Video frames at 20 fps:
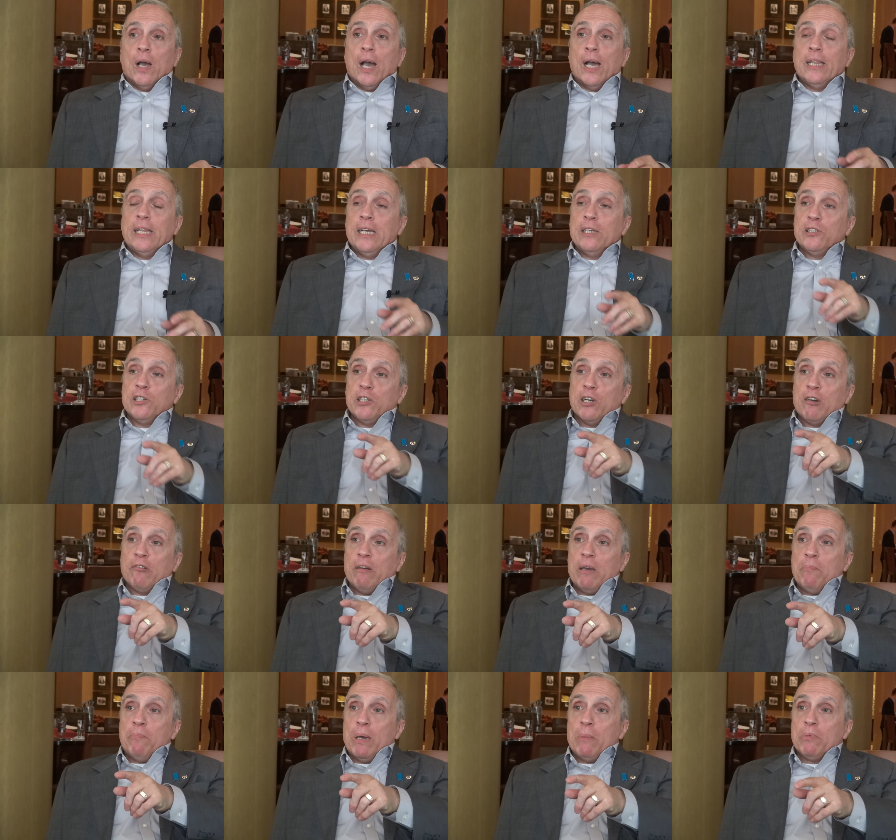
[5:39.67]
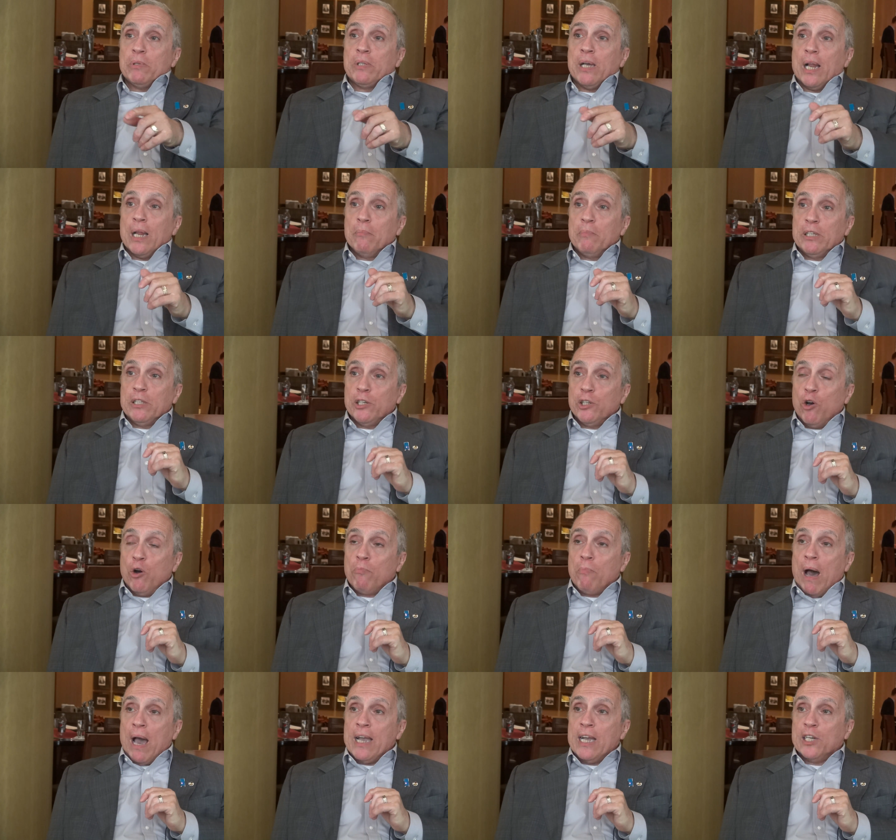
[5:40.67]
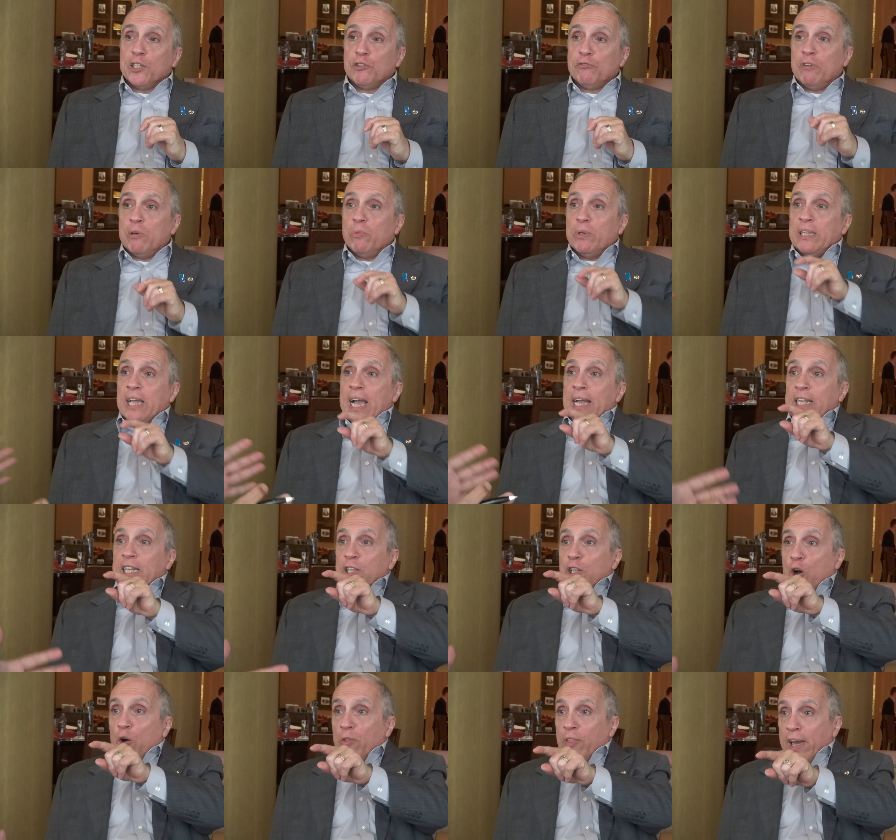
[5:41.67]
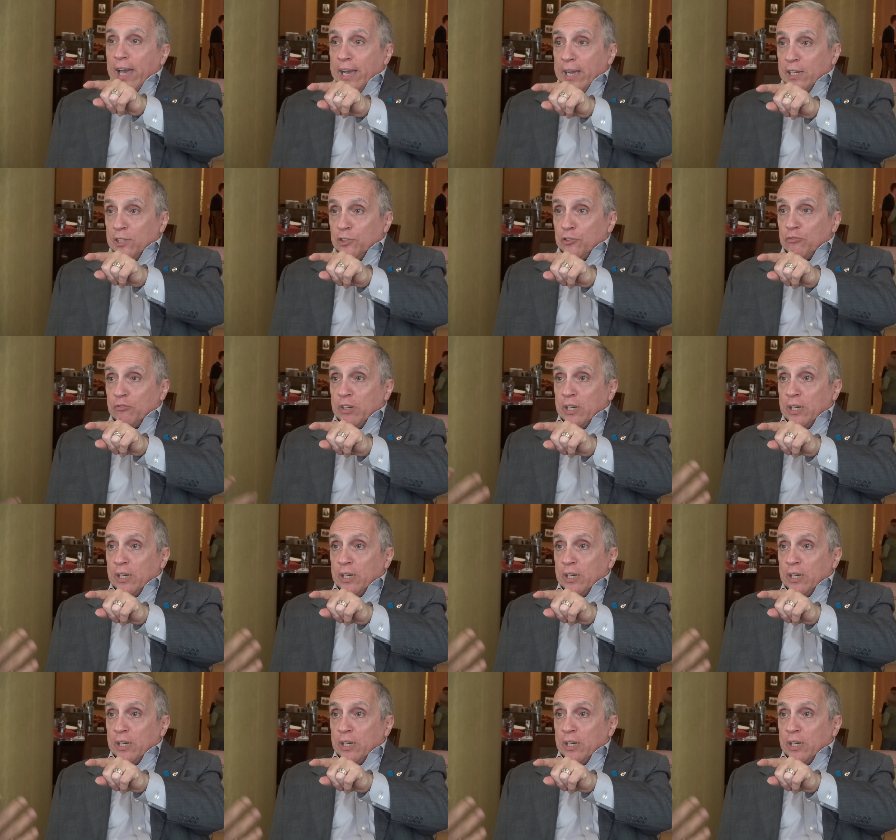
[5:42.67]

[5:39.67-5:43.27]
And these are the Korean people telling me to know my history when they didn't know their history.